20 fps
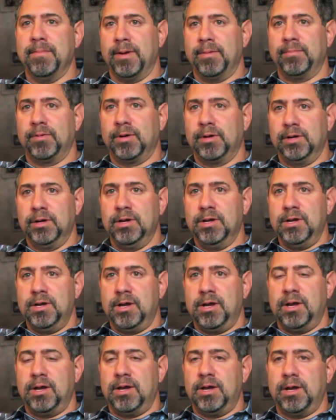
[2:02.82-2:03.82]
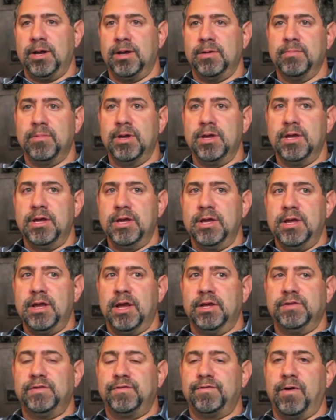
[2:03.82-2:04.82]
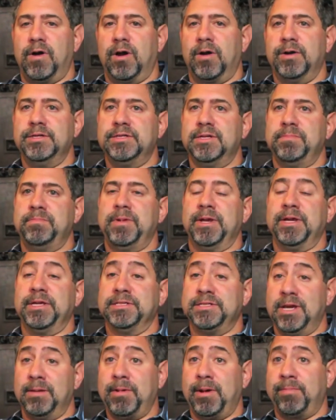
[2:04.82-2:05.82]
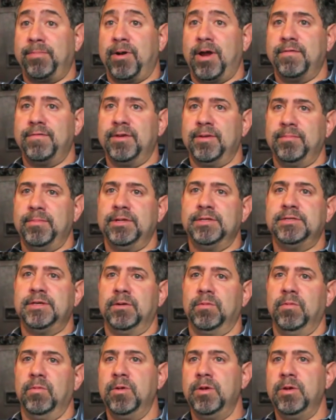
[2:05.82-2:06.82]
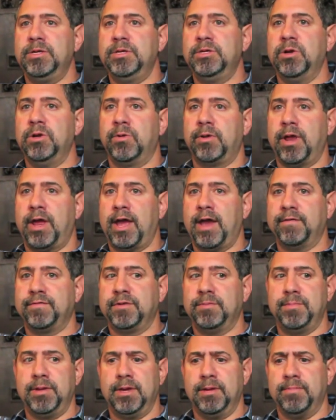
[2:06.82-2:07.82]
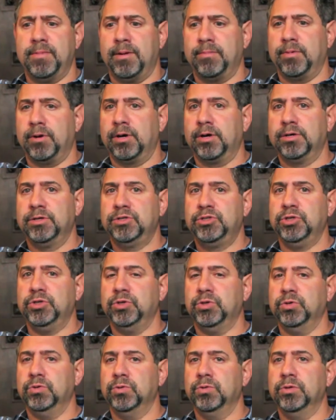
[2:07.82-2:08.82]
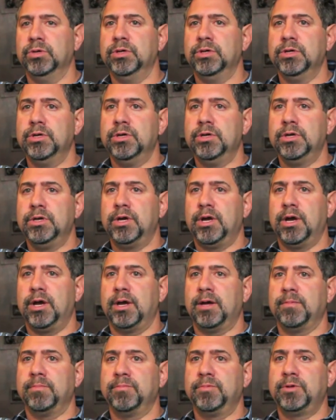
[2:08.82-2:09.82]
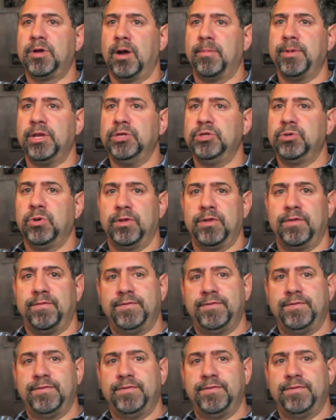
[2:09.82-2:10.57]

member. Mm-hmm. Um, as far as it being semi-private, it means that you don't have to be a member to um, come and enjoy the